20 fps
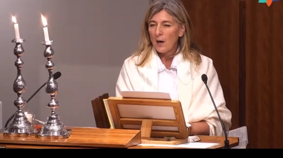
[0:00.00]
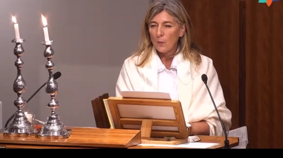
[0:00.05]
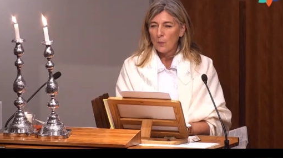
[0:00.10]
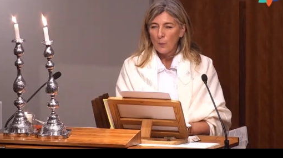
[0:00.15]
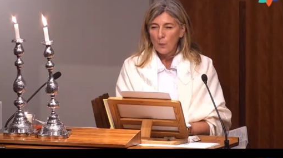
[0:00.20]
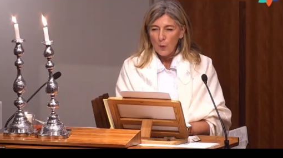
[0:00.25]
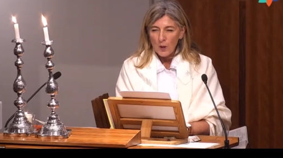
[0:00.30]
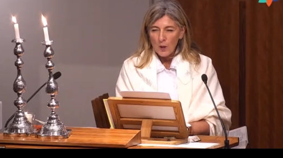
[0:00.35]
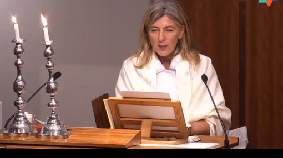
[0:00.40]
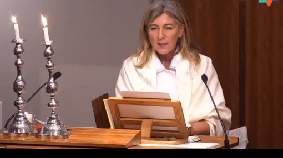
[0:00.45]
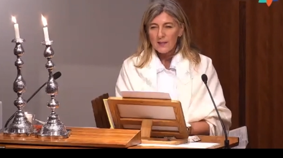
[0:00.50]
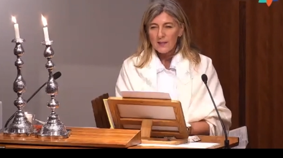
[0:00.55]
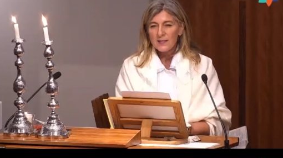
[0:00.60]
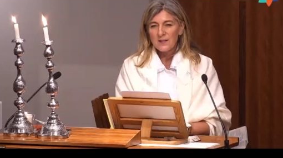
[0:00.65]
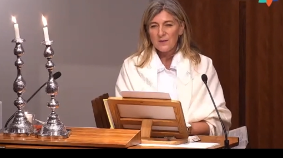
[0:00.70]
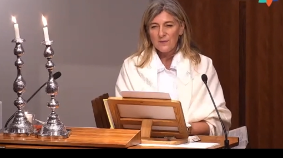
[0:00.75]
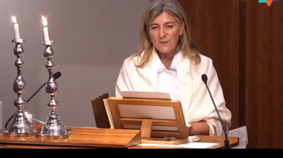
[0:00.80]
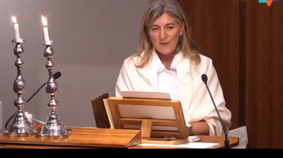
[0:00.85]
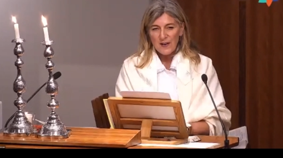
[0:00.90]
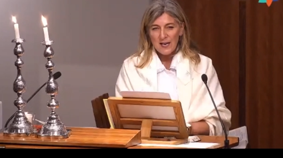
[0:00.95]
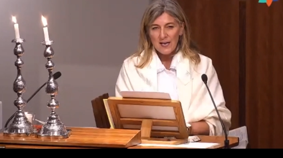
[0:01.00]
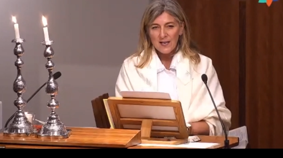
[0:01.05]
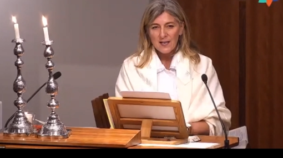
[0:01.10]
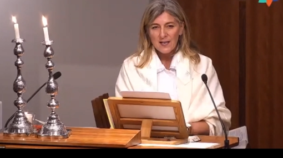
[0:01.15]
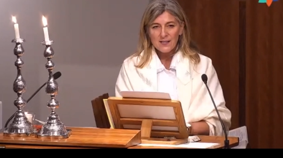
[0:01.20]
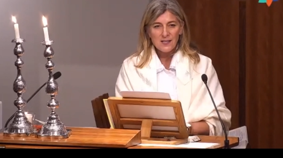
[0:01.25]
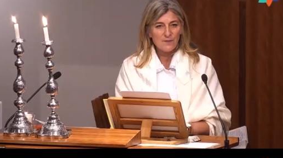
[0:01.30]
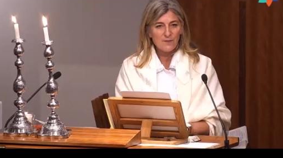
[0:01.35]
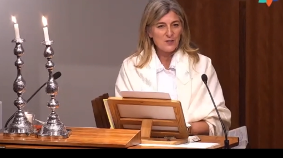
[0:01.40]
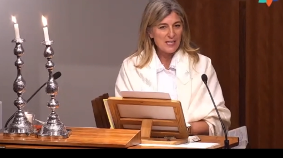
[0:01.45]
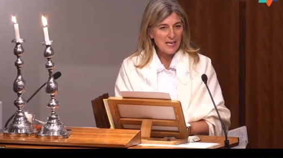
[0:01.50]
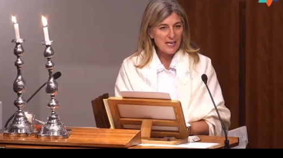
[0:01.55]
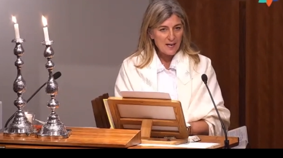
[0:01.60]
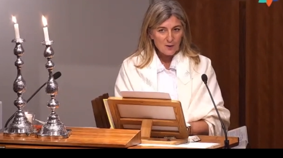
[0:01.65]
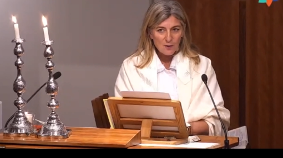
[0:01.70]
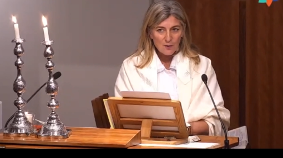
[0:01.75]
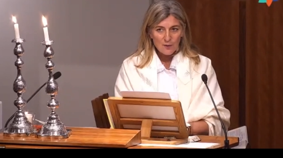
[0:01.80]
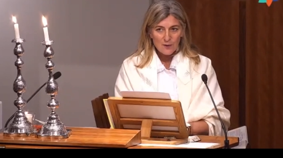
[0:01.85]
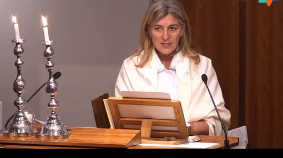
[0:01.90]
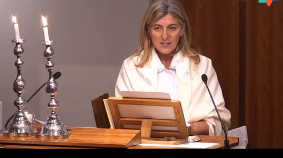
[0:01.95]
worst fears of
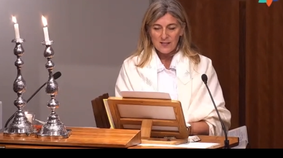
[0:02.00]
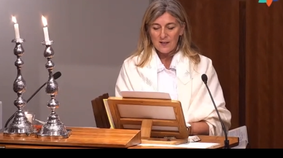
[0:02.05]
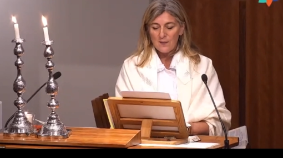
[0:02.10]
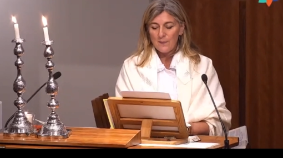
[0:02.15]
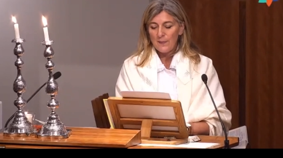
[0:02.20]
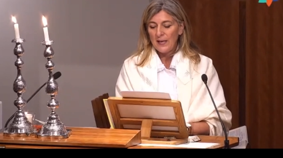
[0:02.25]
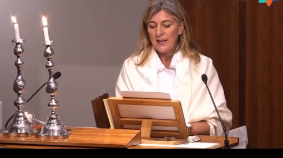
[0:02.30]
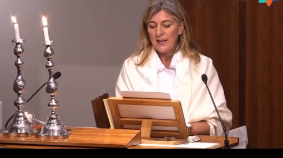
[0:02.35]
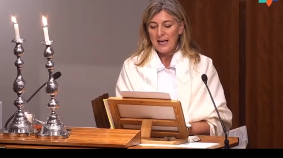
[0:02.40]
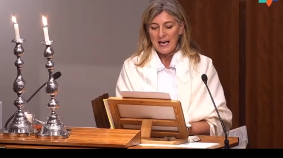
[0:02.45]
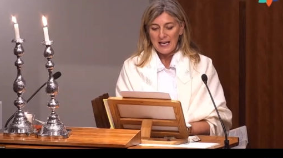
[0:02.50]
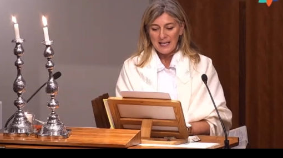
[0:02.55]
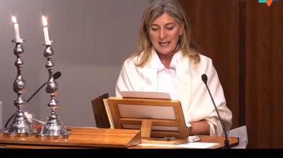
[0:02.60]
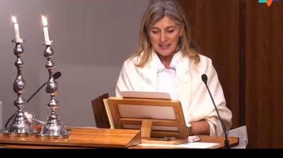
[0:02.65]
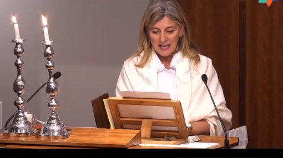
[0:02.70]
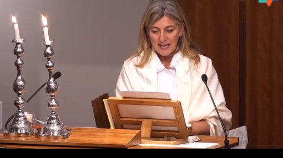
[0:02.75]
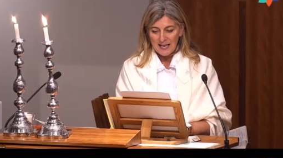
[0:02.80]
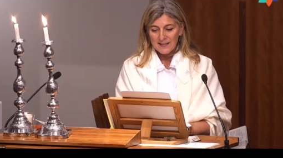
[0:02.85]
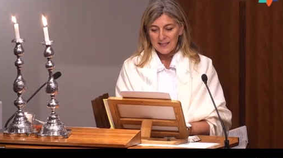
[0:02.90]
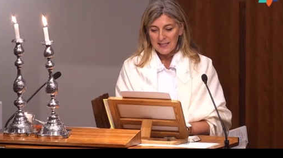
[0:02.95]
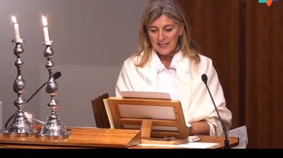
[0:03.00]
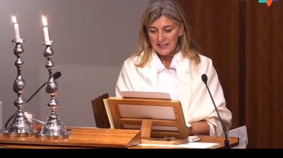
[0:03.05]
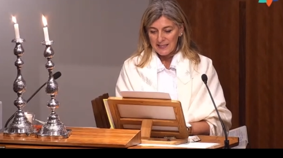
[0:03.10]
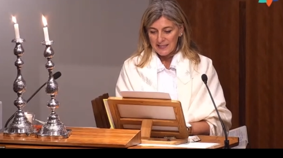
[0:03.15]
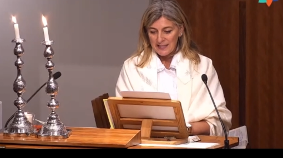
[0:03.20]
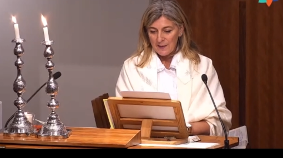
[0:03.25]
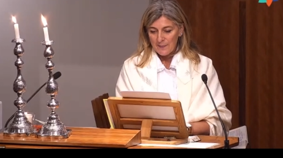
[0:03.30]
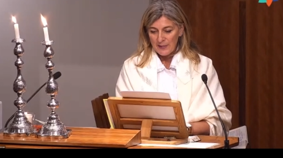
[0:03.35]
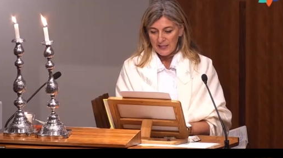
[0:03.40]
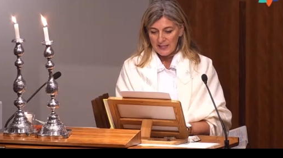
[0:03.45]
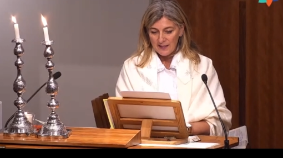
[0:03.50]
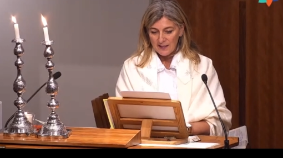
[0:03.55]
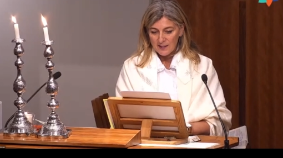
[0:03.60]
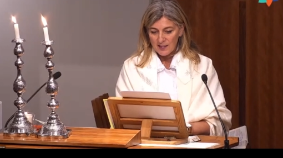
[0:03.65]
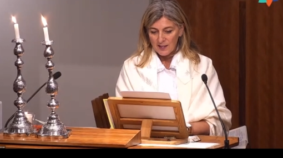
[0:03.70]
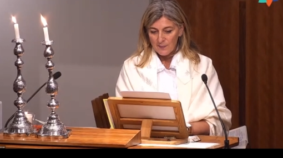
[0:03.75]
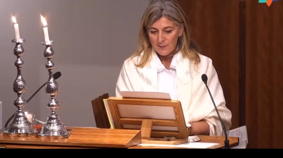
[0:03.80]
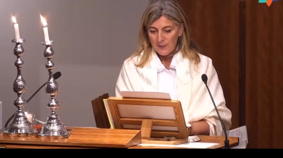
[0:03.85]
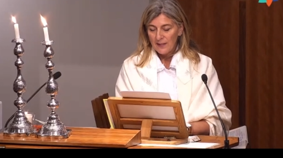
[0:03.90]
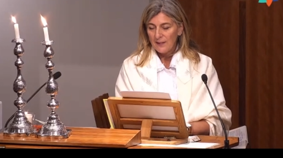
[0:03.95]
terrorism and
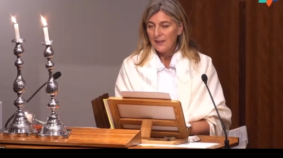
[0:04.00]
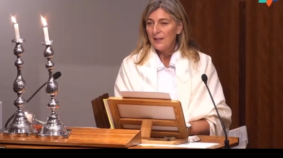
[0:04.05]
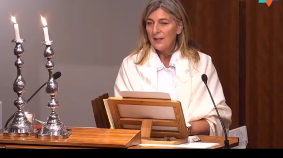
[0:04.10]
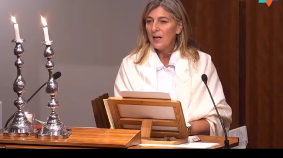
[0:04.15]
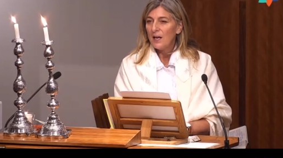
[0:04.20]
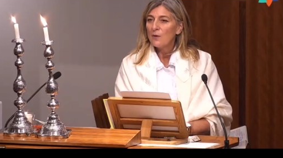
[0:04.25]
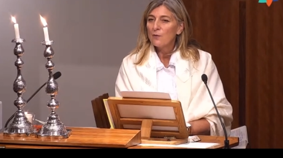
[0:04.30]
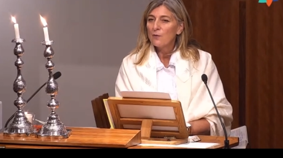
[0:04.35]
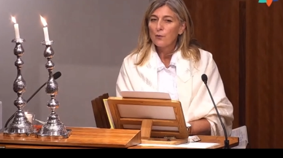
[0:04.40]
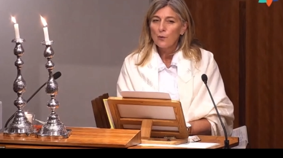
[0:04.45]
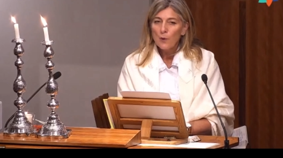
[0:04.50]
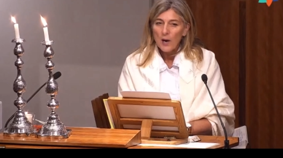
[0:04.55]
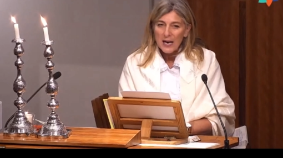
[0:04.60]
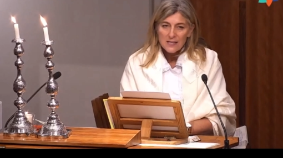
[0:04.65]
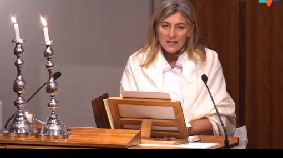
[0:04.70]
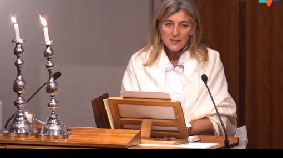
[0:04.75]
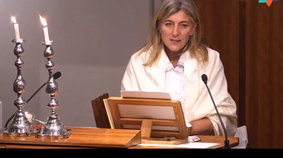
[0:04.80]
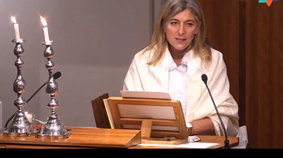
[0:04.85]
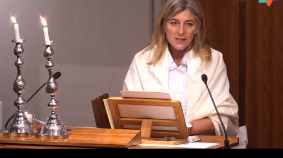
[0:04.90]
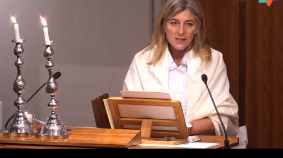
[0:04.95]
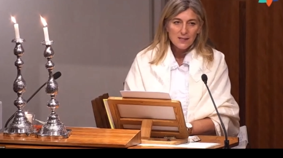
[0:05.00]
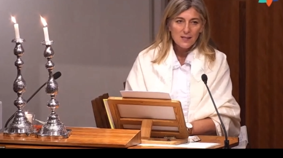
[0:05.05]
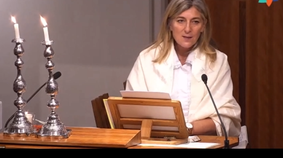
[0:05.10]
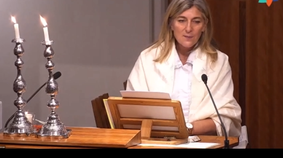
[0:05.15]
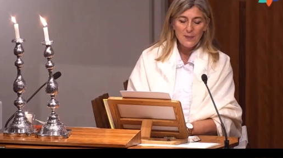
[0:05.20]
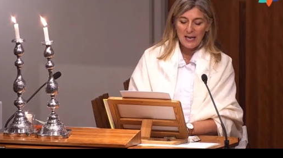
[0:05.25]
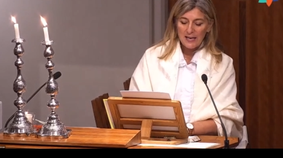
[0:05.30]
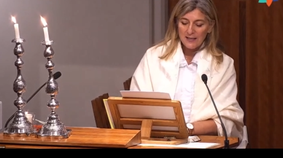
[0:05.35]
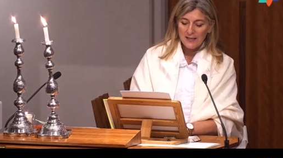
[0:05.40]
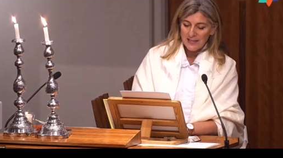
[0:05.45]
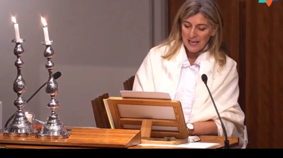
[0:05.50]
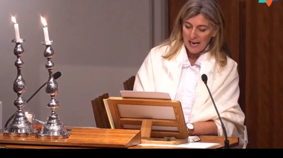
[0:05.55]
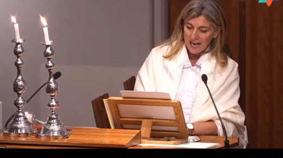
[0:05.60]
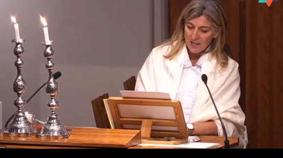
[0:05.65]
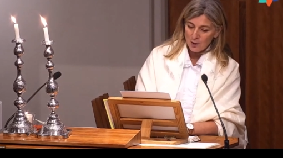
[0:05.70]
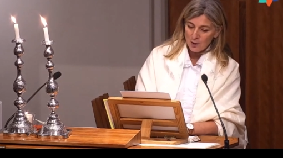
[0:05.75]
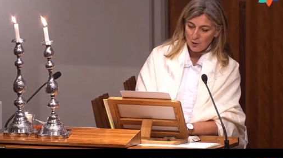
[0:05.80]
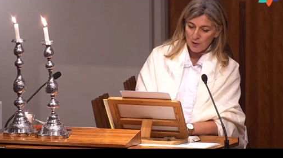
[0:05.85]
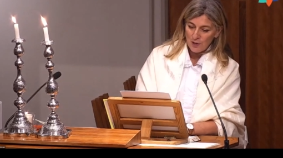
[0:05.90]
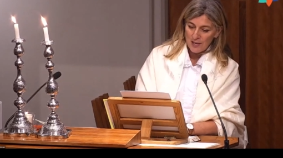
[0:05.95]
anti-Semitism, of racism and
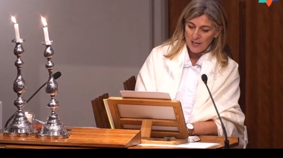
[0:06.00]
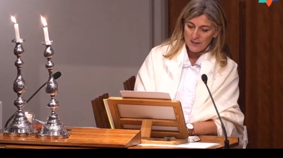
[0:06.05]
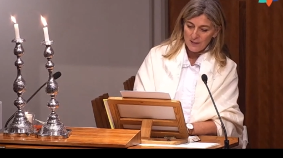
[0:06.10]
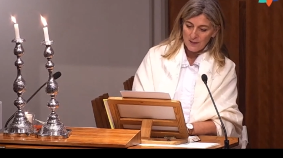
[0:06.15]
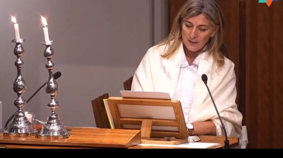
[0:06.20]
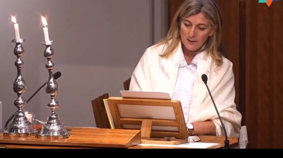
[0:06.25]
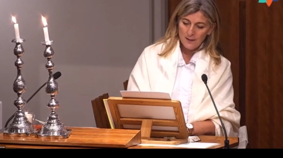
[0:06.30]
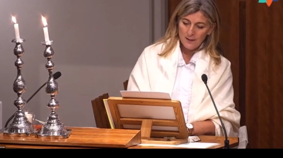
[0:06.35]
hatred,